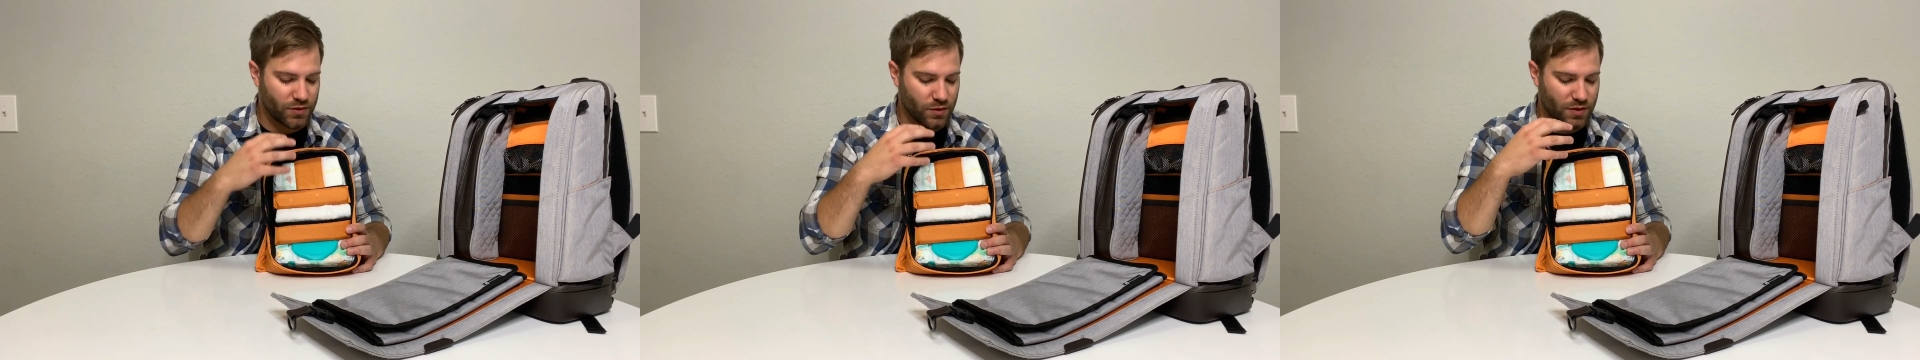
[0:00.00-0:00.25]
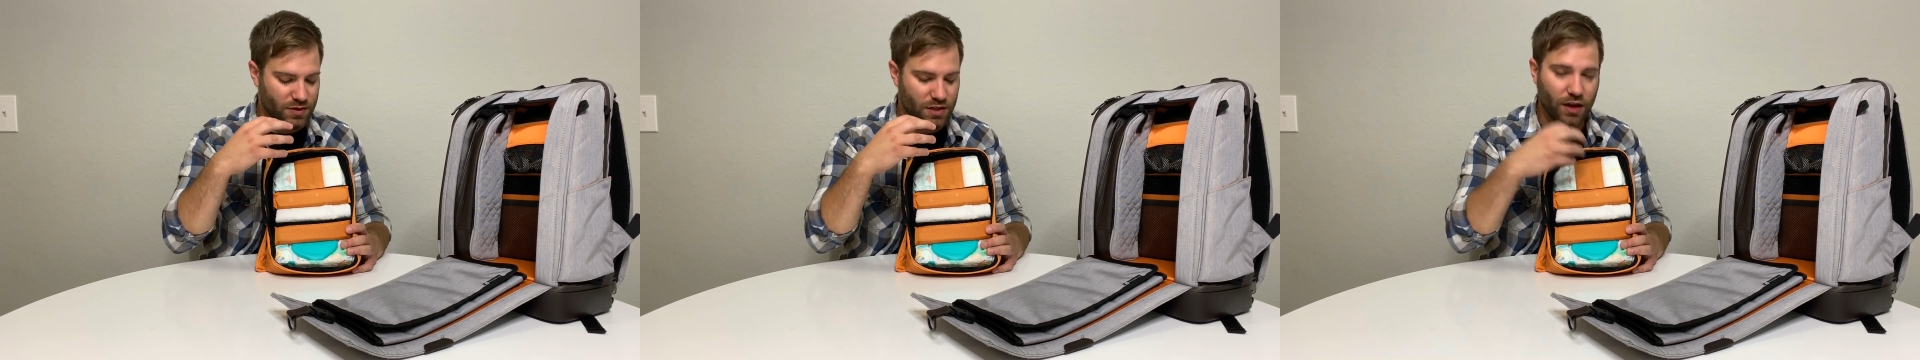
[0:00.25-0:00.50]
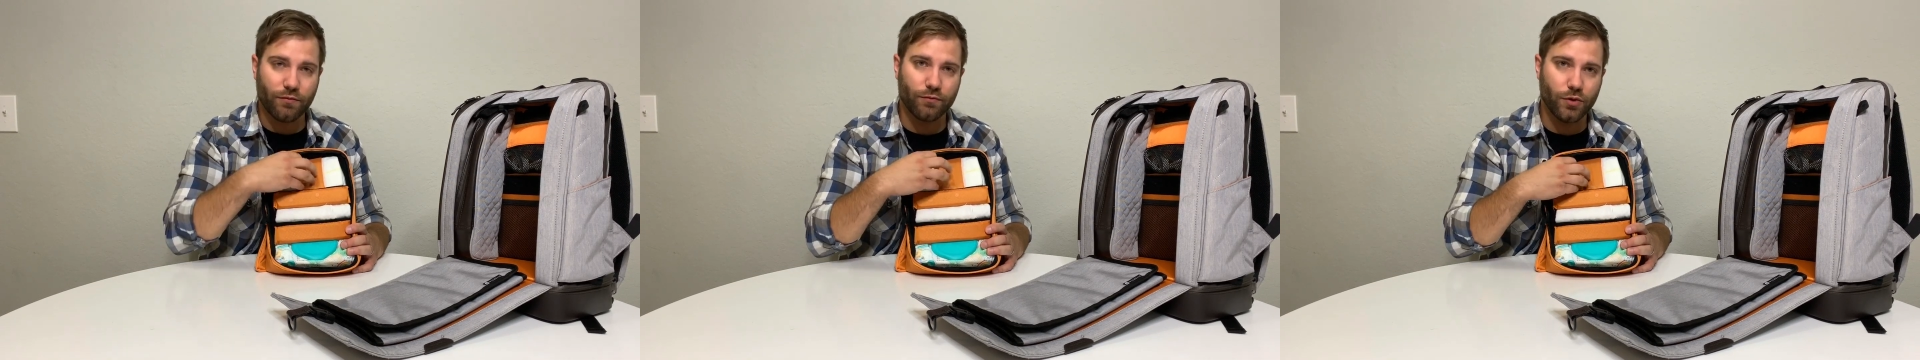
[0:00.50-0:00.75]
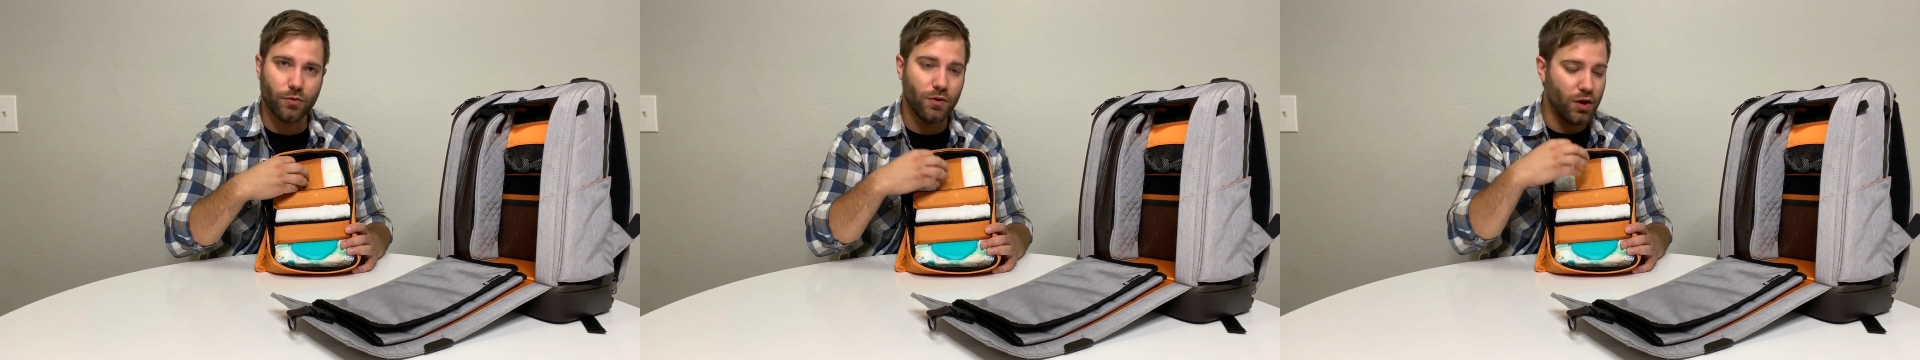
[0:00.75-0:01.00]
So there's enough
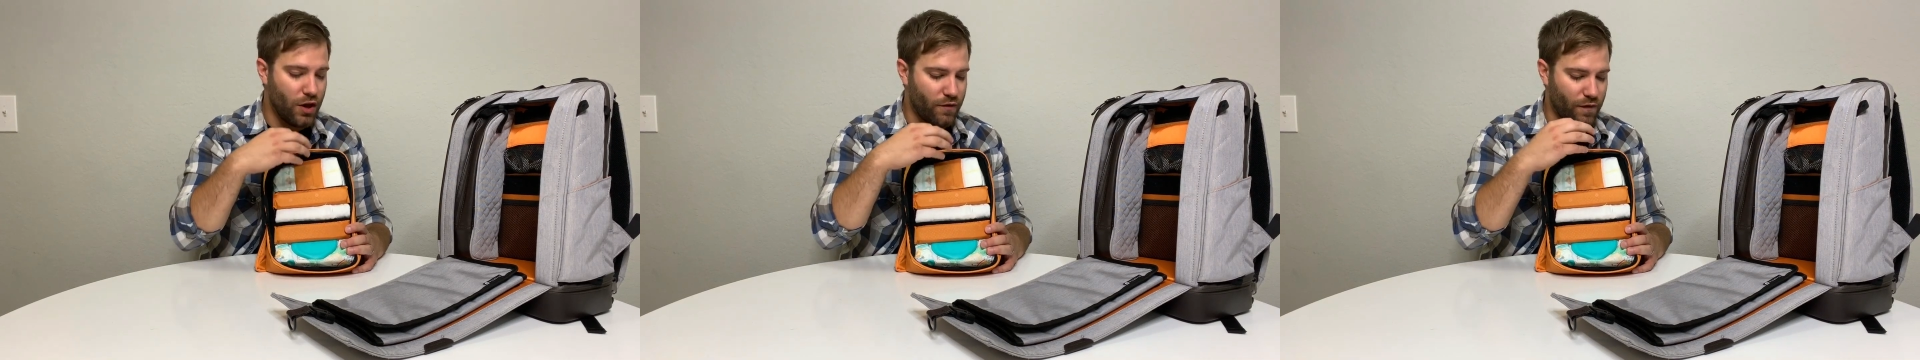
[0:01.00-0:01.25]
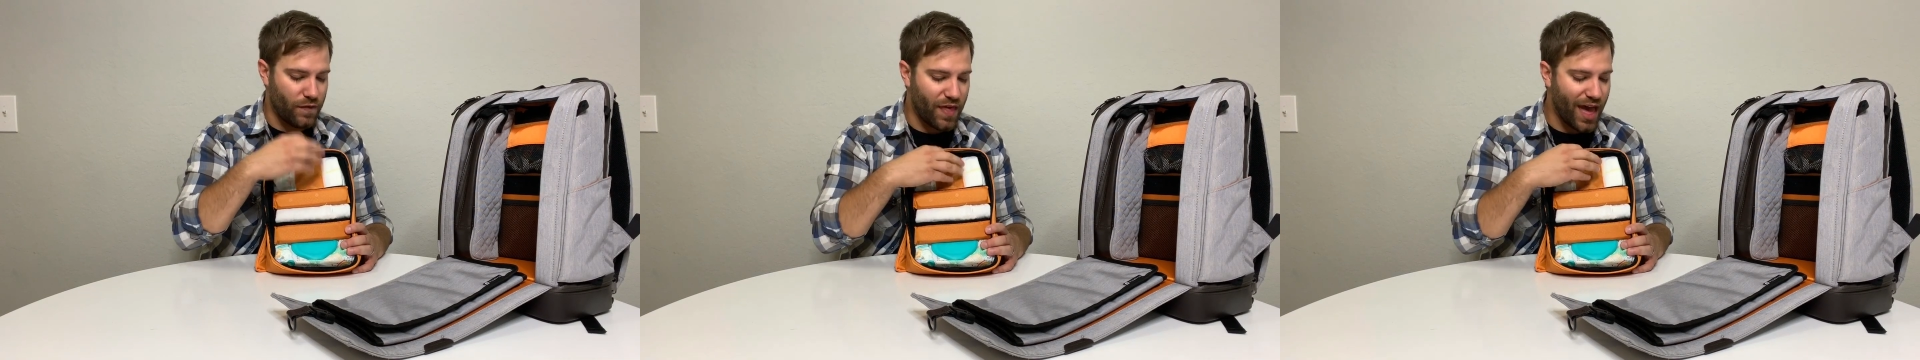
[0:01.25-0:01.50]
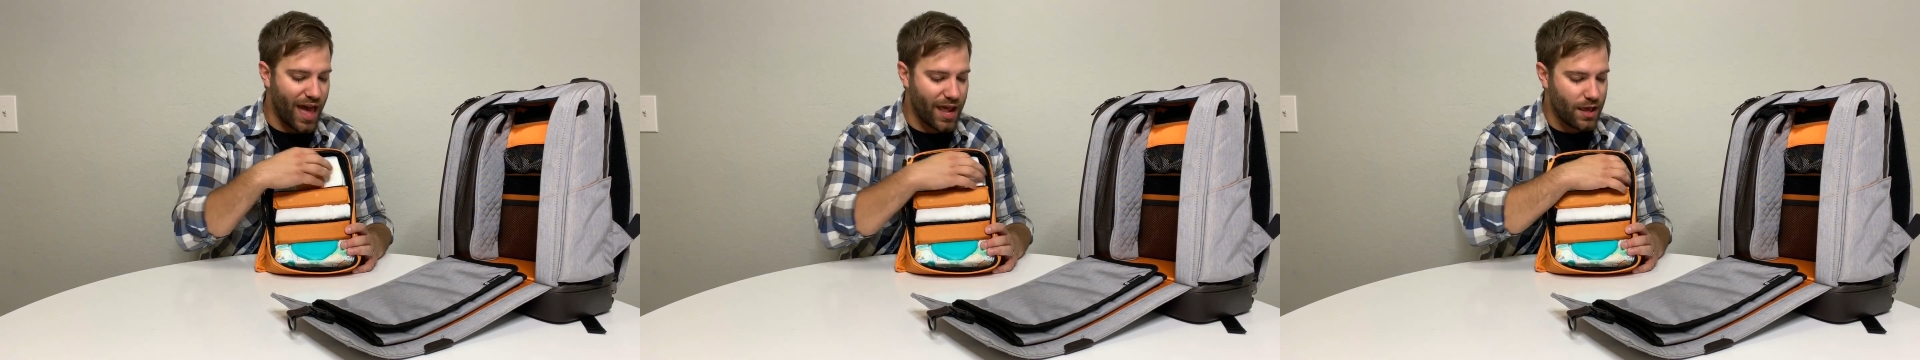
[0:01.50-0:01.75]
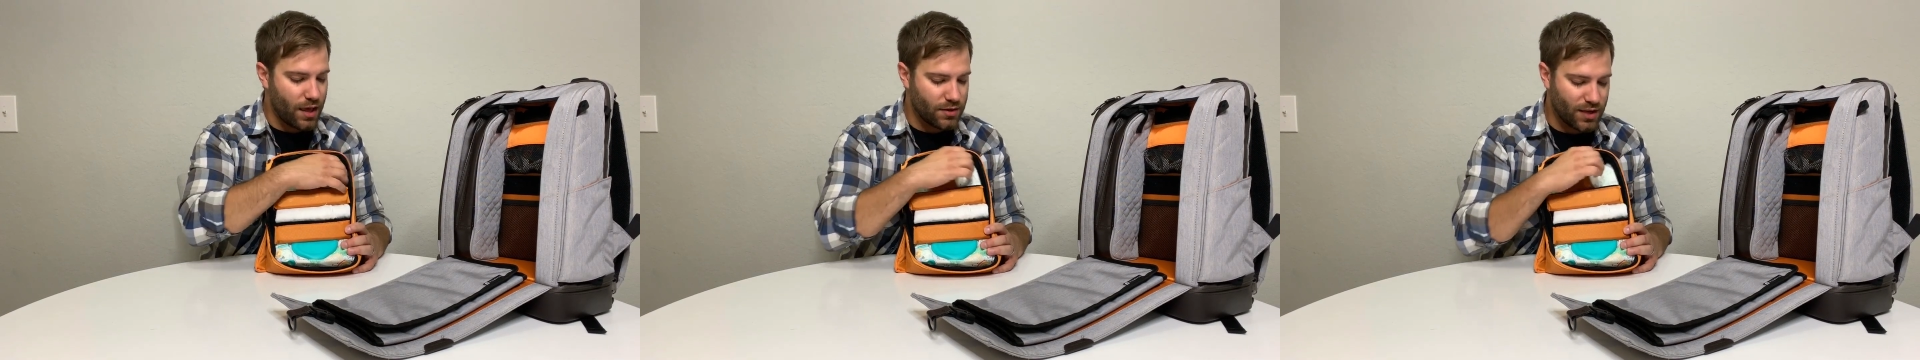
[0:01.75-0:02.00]
room for that.